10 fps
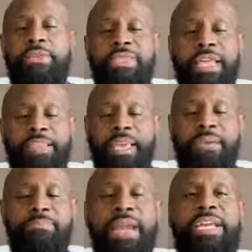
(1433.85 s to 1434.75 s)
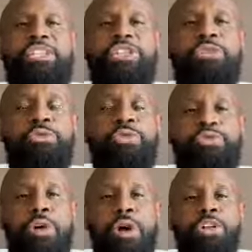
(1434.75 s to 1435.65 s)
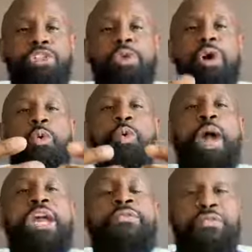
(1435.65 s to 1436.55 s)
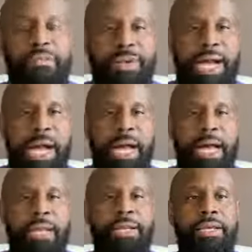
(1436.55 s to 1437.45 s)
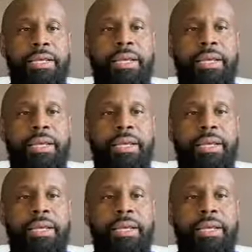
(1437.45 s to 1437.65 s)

if that thing makes you draws you away from God,